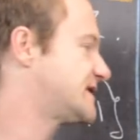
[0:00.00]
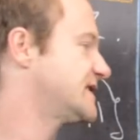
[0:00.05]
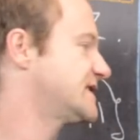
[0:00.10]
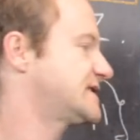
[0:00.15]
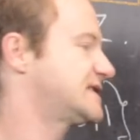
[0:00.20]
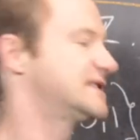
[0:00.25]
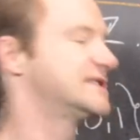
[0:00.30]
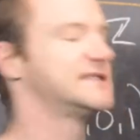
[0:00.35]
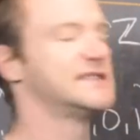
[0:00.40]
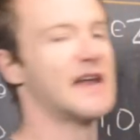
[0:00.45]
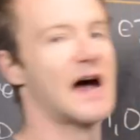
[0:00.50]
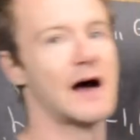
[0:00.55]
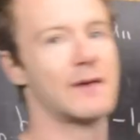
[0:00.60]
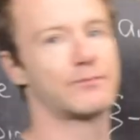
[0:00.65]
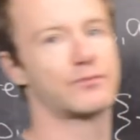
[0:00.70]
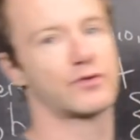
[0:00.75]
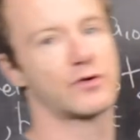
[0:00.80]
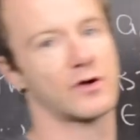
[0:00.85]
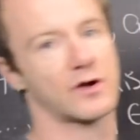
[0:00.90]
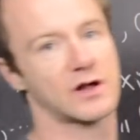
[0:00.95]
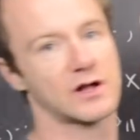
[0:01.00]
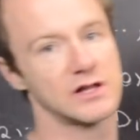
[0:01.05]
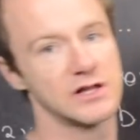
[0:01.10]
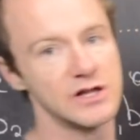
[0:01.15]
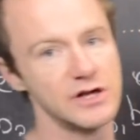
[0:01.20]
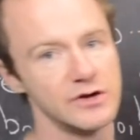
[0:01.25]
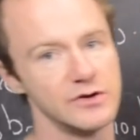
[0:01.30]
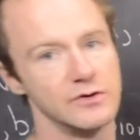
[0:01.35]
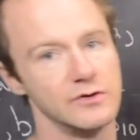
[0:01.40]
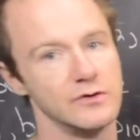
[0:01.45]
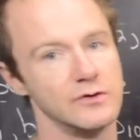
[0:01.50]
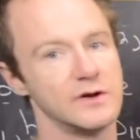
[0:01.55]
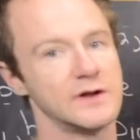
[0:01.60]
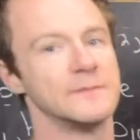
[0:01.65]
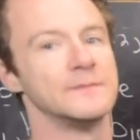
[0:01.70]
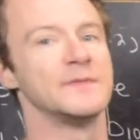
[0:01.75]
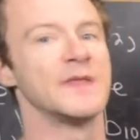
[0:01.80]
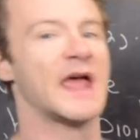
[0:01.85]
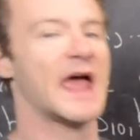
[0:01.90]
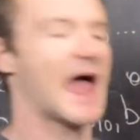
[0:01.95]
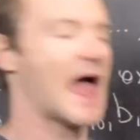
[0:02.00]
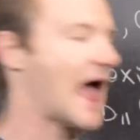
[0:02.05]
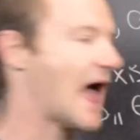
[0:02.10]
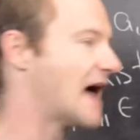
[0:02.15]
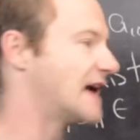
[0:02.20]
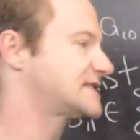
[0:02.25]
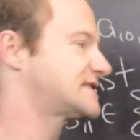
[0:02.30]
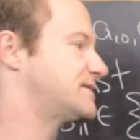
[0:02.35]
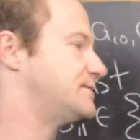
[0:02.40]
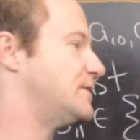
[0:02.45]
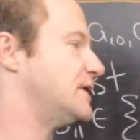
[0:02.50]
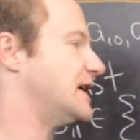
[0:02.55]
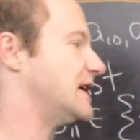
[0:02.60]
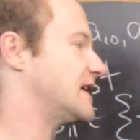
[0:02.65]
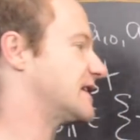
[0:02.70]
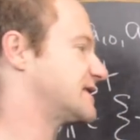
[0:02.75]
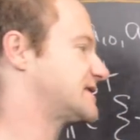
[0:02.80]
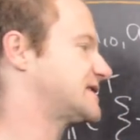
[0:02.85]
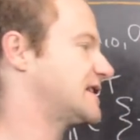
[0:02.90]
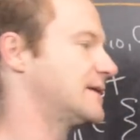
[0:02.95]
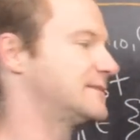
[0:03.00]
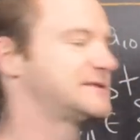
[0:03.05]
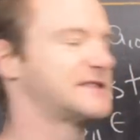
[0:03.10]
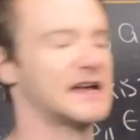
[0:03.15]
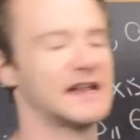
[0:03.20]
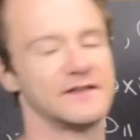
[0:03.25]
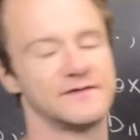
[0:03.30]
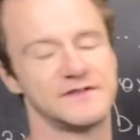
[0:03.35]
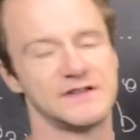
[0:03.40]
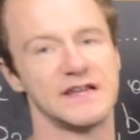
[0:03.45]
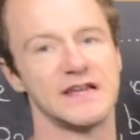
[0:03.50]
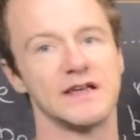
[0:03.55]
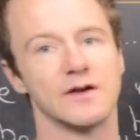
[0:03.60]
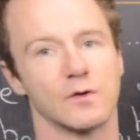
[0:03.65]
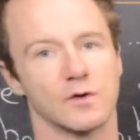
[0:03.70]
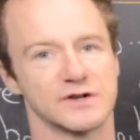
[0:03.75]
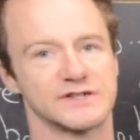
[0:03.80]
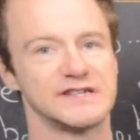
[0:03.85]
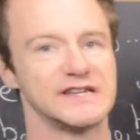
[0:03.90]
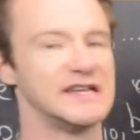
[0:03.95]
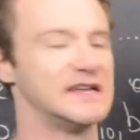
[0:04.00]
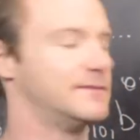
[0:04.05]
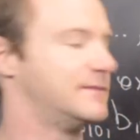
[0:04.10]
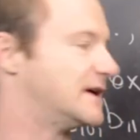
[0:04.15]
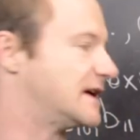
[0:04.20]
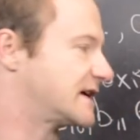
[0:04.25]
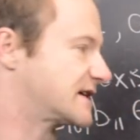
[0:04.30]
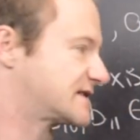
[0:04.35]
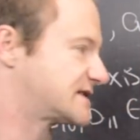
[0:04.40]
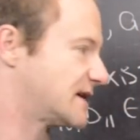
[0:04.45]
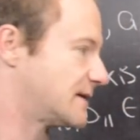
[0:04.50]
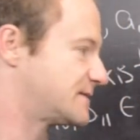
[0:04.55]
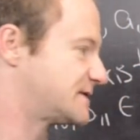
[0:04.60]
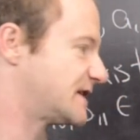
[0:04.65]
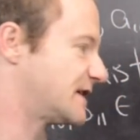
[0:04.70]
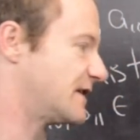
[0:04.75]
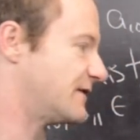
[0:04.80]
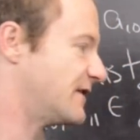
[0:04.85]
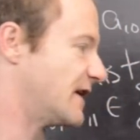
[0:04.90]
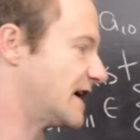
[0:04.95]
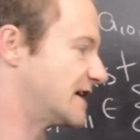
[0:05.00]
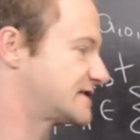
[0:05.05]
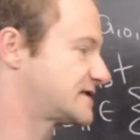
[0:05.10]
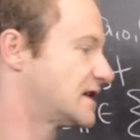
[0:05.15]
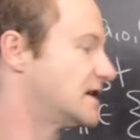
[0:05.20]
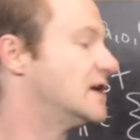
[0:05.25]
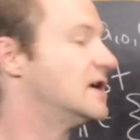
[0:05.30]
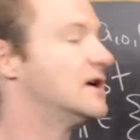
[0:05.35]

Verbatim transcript: this does not preclude S being a subset of T or T being a subset of S.